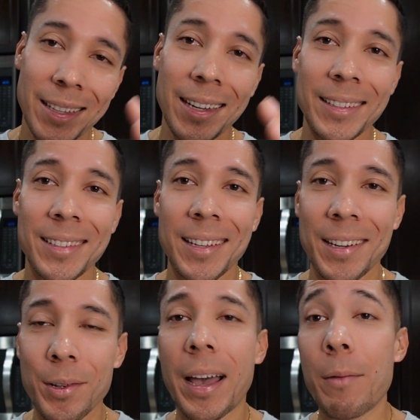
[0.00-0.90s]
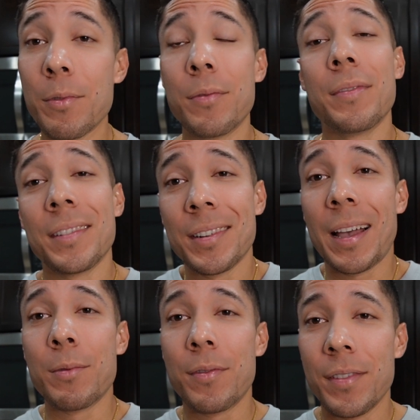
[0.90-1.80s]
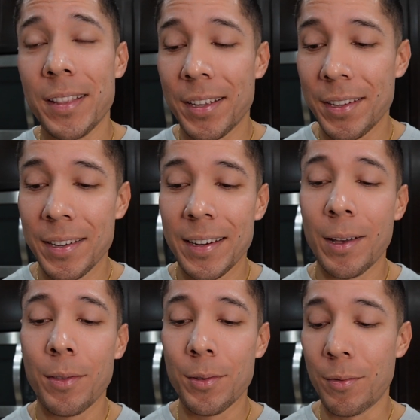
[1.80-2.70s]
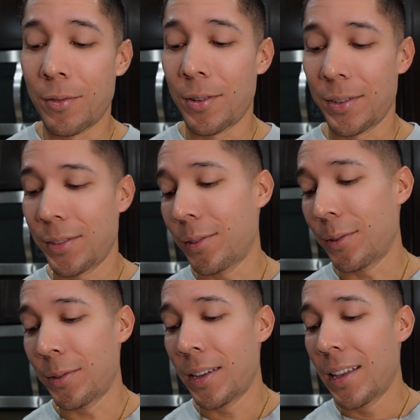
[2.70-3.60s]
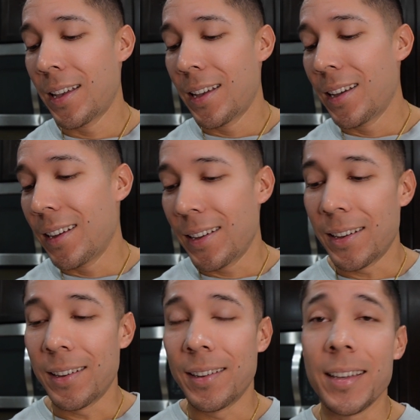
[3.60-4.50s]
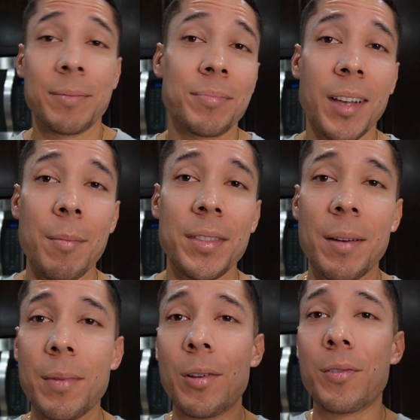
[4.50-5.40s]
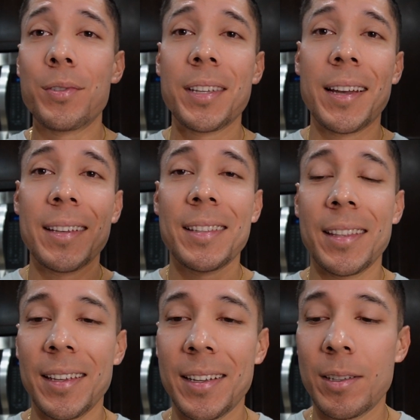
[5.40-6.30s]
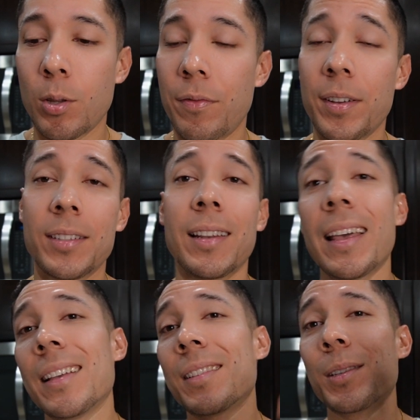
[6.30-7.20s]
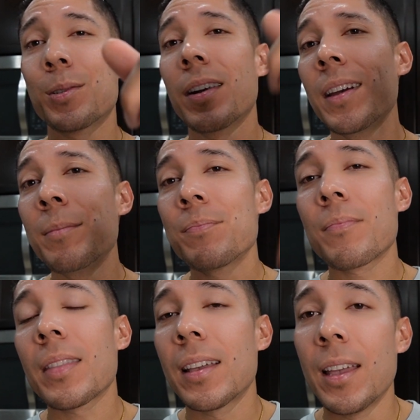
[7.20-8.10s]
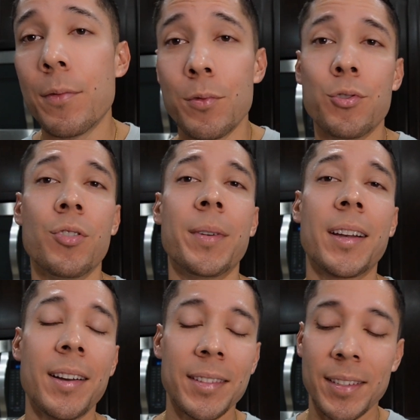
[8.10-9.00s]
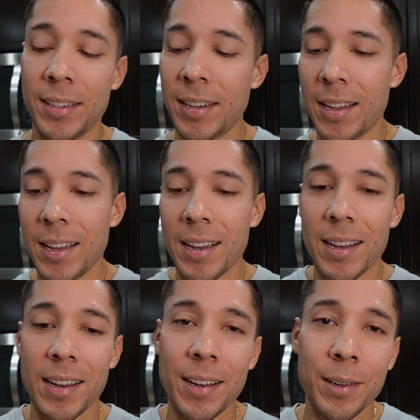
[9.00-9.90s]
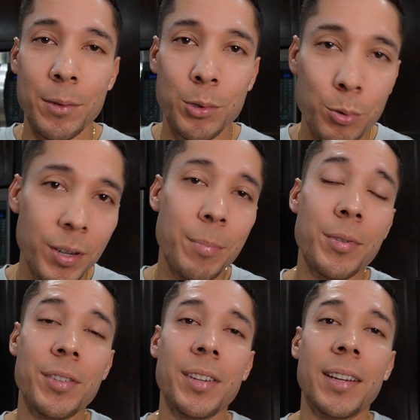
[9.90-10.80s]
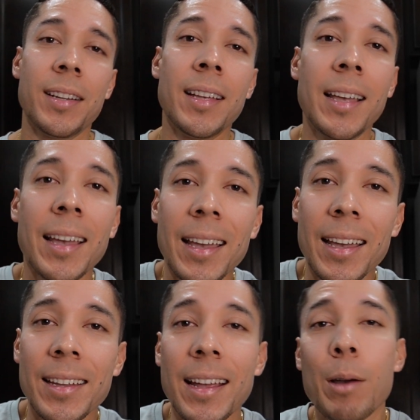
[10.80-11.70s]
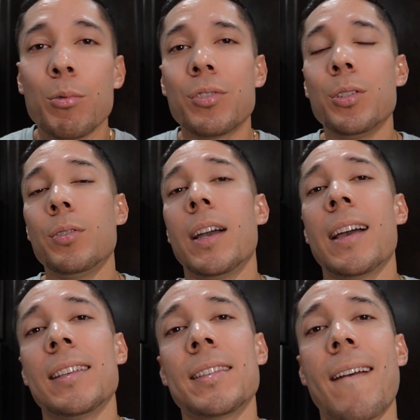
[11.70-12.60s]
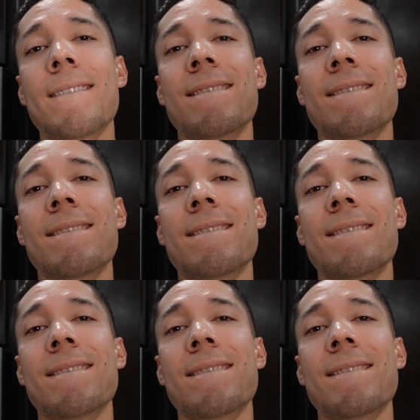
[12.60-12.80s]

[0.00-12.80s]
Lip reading: like I said, it'll have you feeling good and healthy overall. So yeah, comment down below what you guys think. Don't forget to like, subscribe if you enjoy my content. Truly appreciate it, and I will see you guys